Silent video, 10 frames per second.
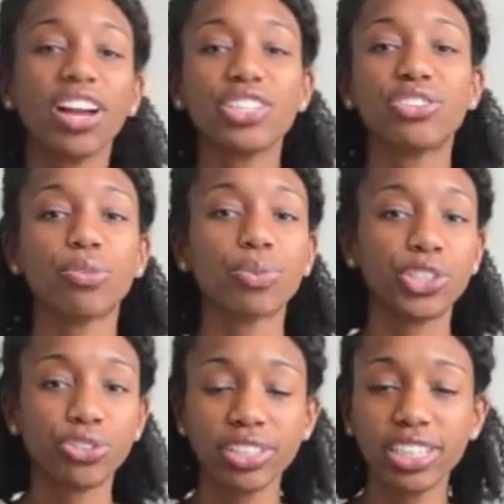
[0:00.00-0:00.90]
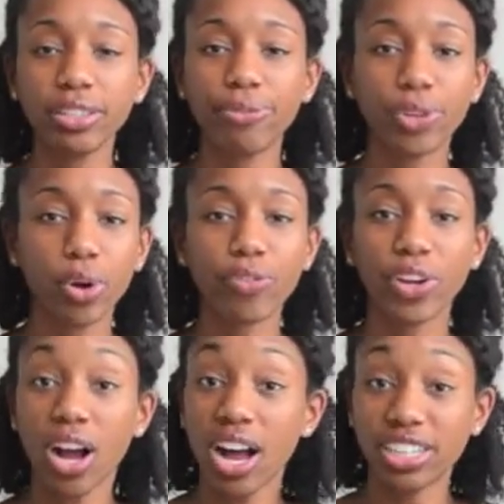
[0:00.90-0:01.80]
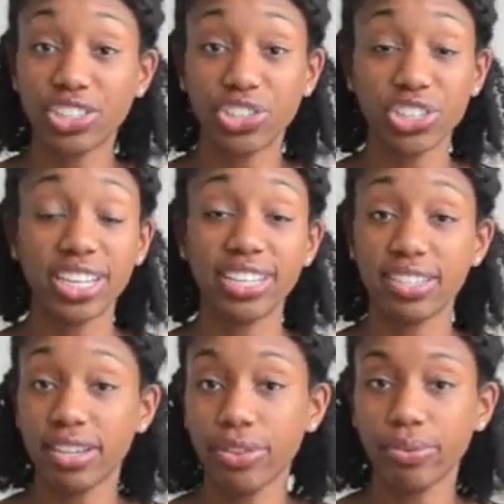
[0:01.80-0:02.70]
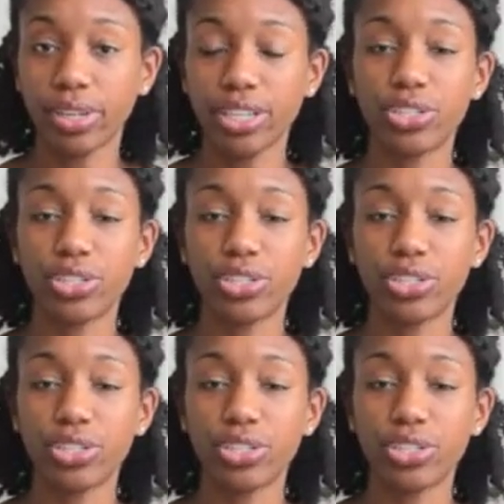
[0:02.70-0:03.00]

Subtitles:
All right, so restricting the flow of your oxygen is another one.